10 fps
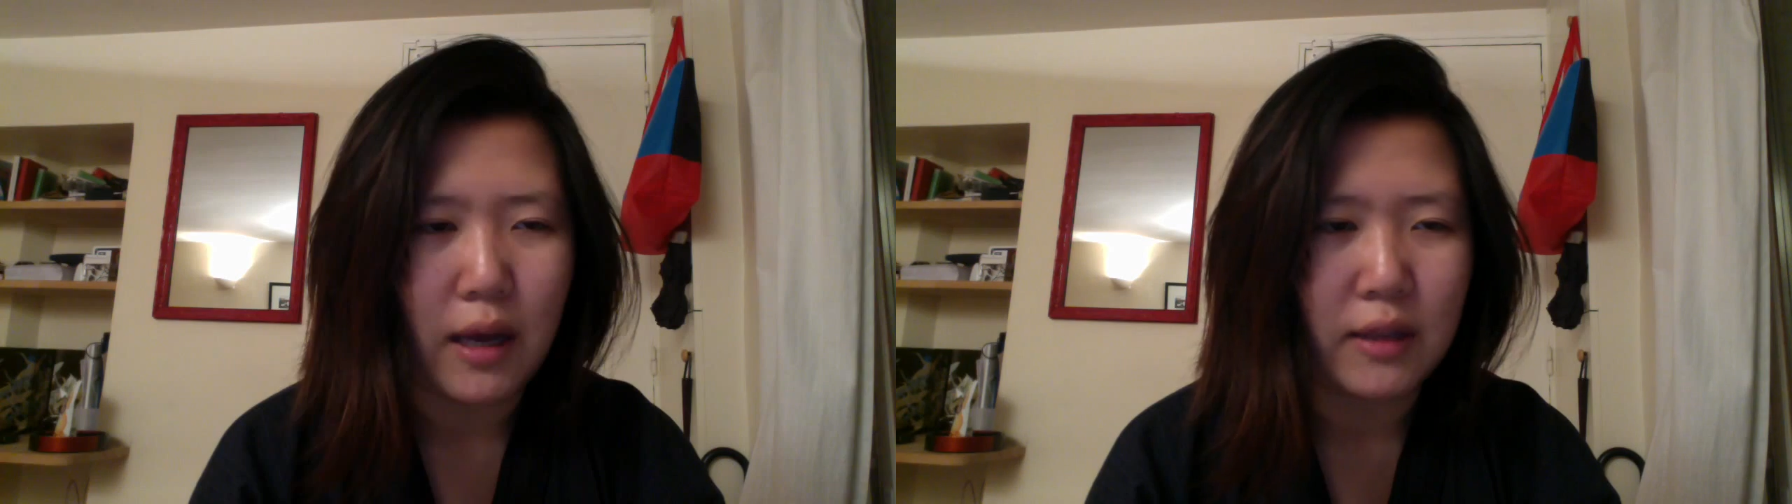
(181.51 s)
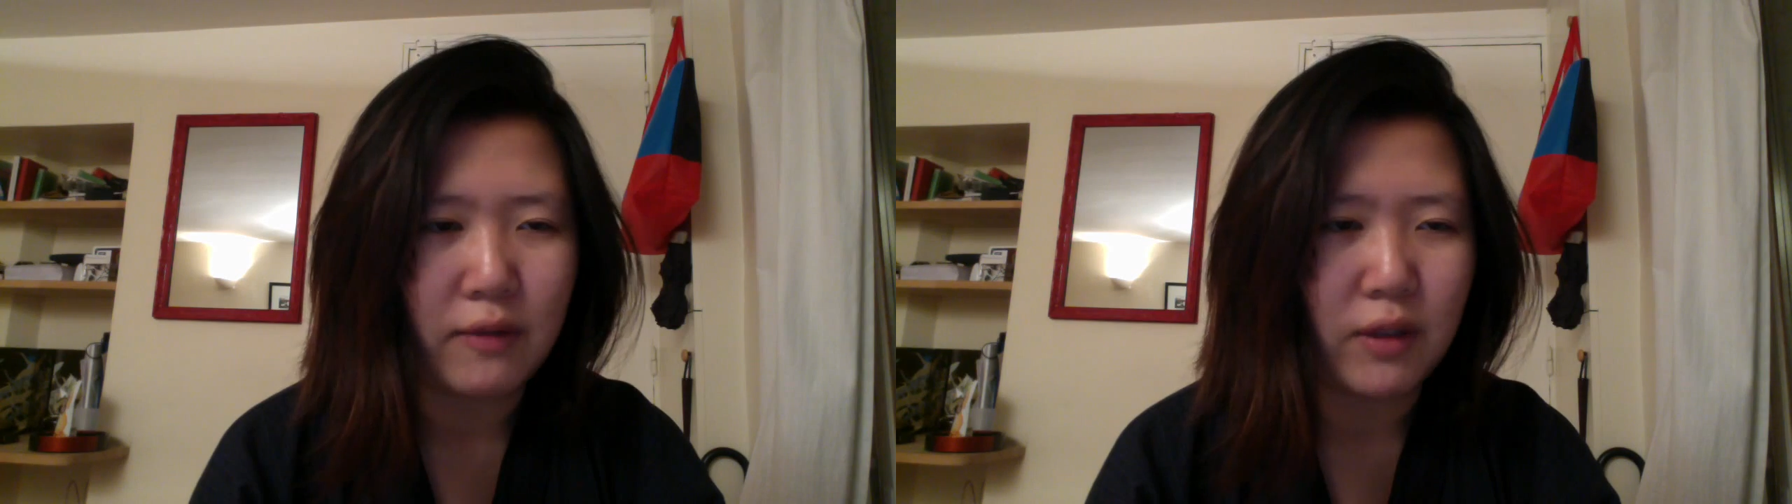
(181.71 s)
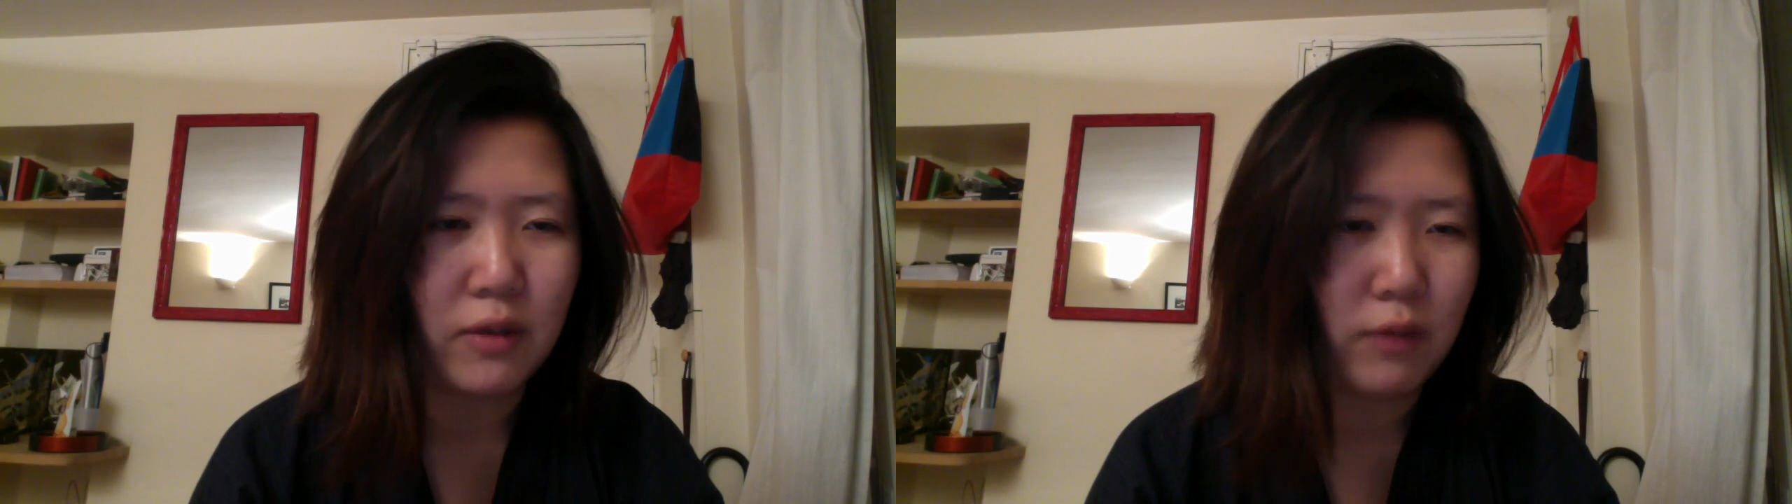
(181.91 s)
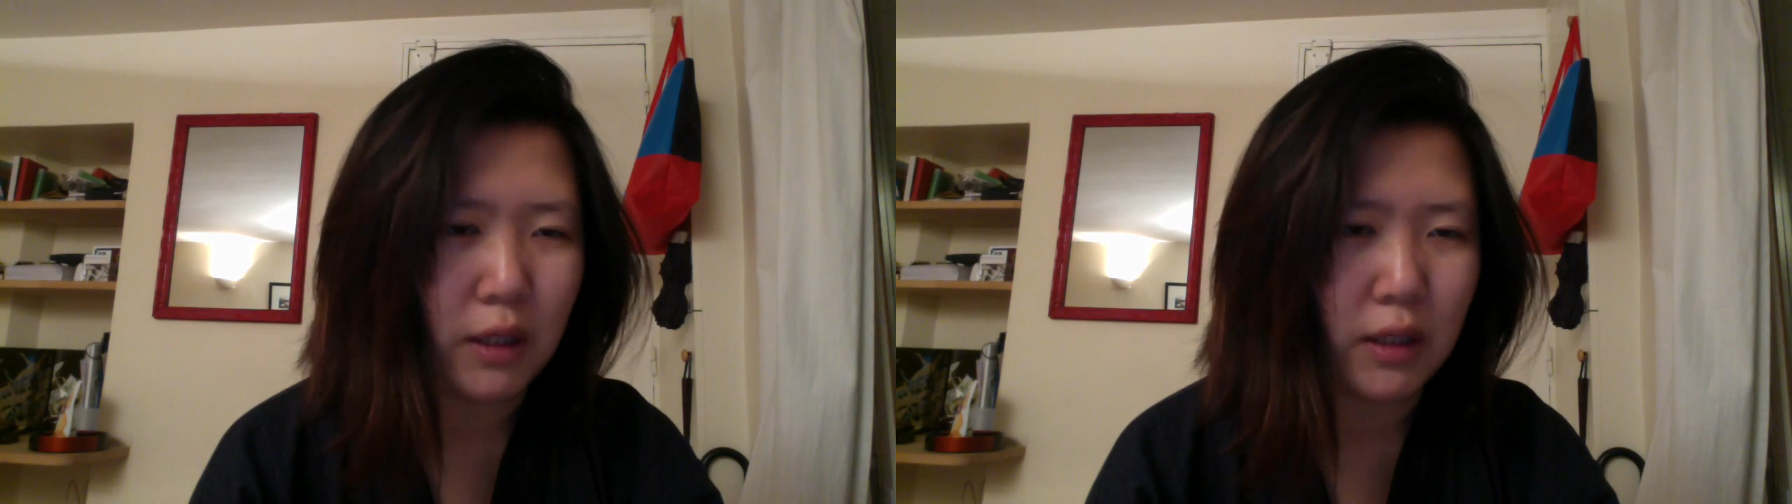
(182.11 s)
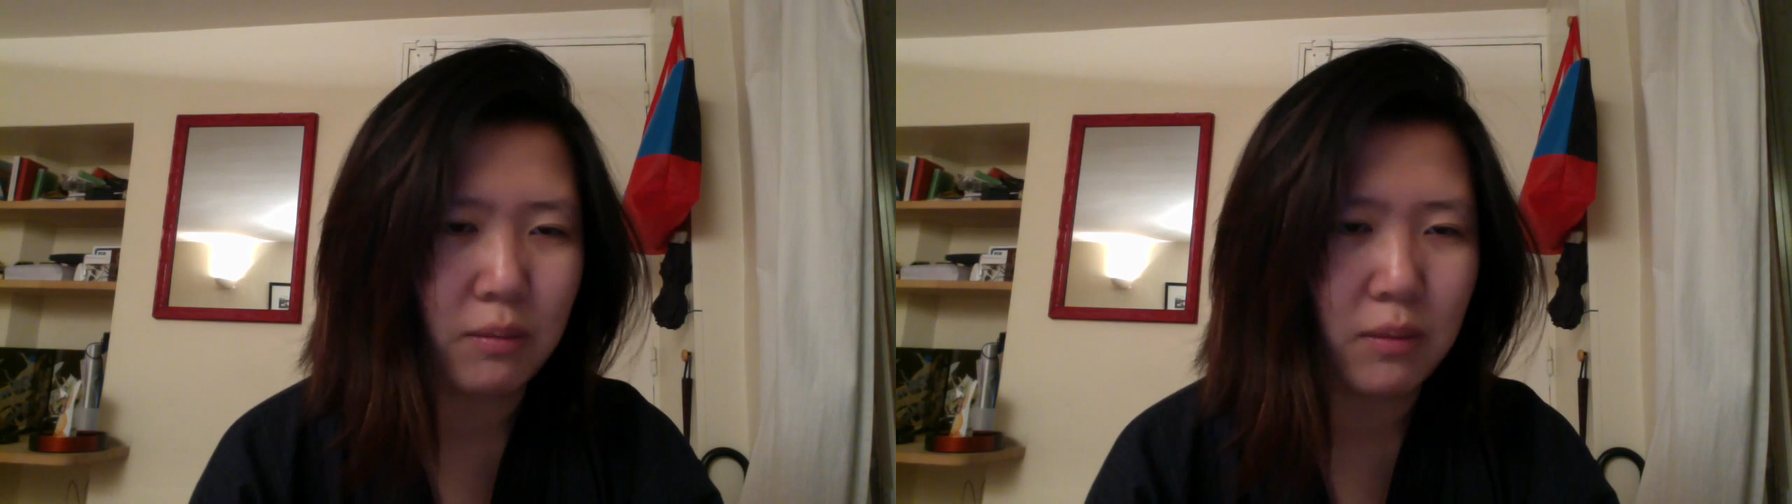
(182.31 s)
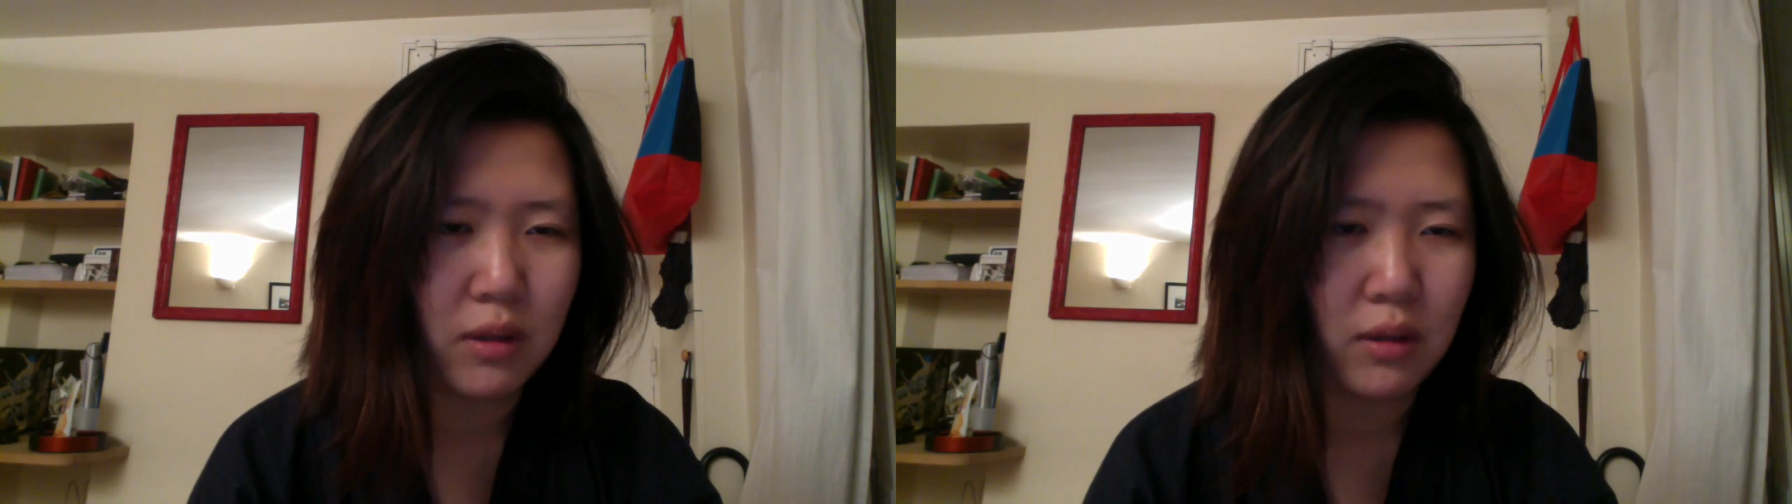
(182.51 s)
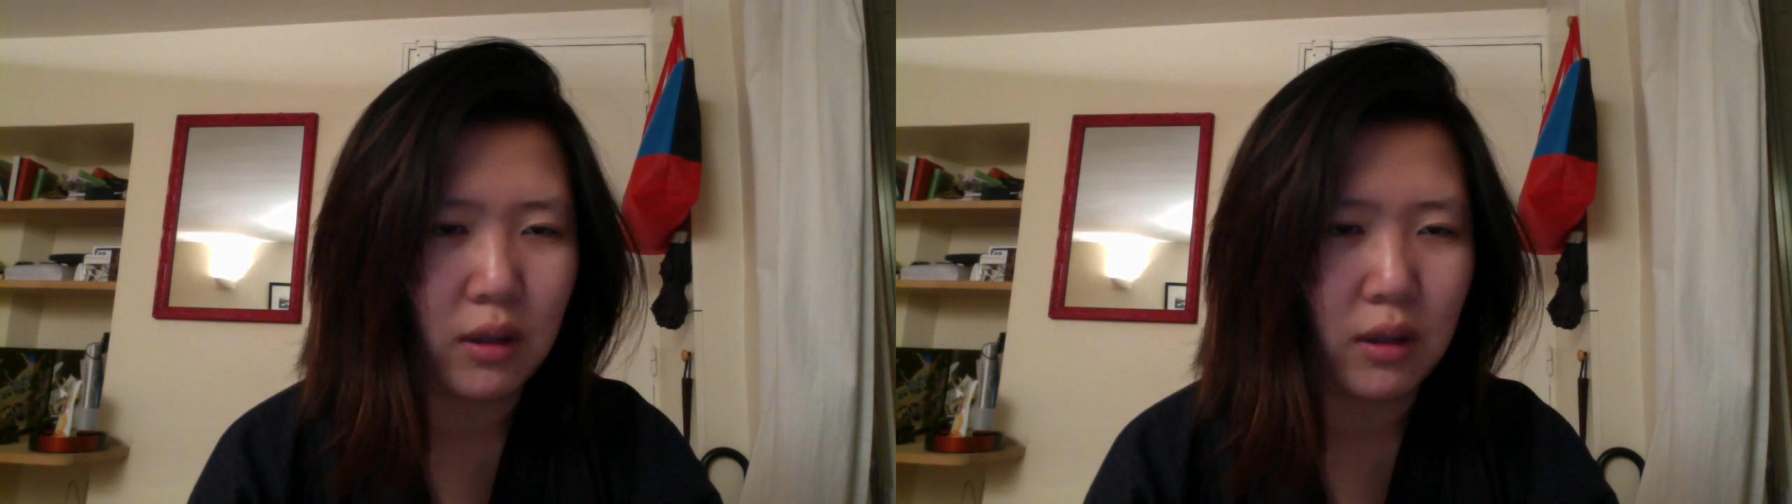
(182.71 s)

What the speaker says: different rhythms,